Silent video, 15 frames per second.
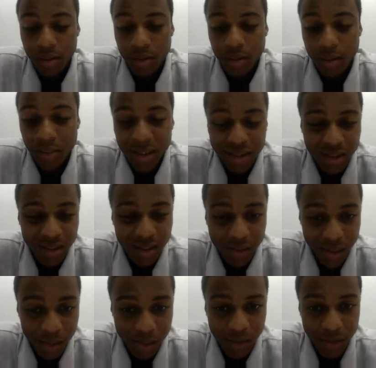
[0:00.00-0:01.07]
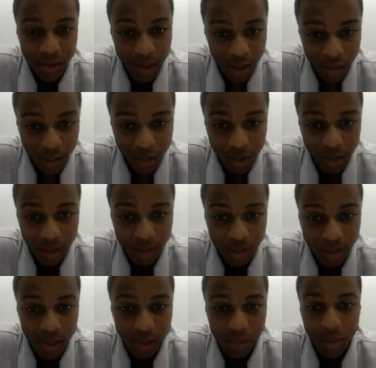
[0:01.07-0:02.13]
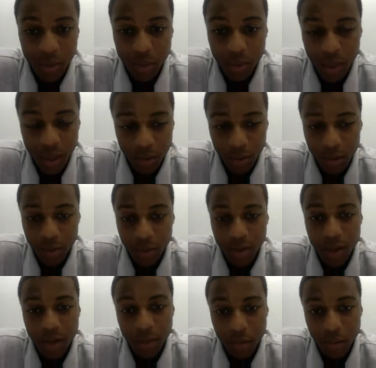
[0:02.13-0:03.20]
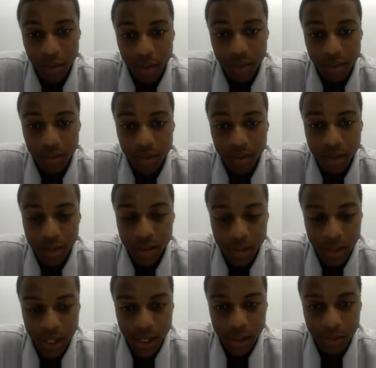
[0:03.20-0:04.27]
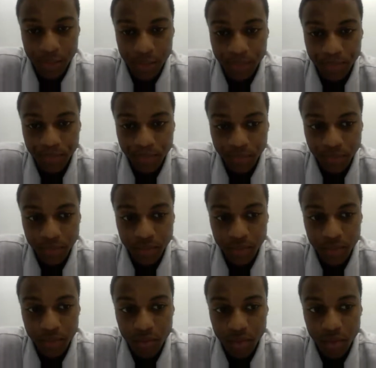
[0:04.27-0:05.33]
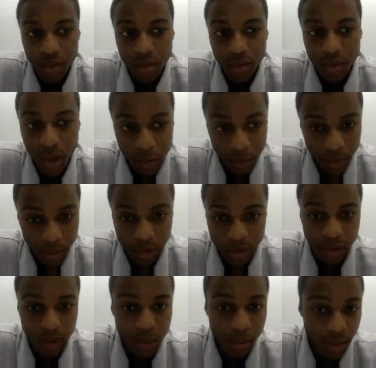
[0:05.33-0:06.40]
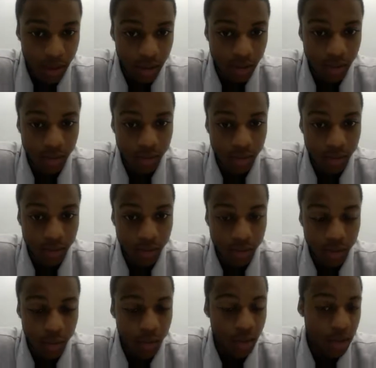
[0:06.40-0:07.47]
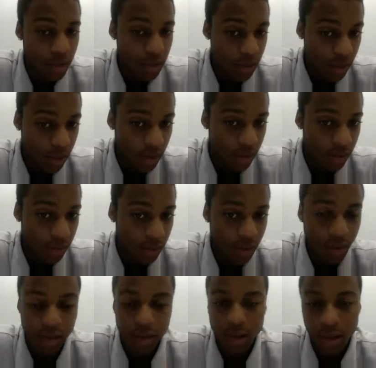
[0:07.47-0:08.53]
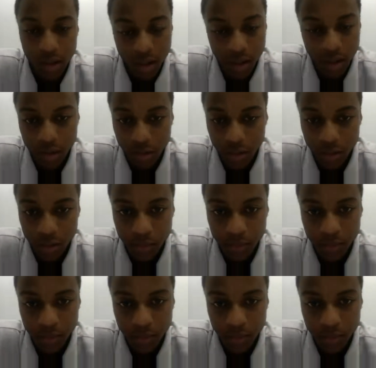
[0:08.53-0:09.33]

the misconception nowadays that people have about government is that government is limited to what it can and cannot do.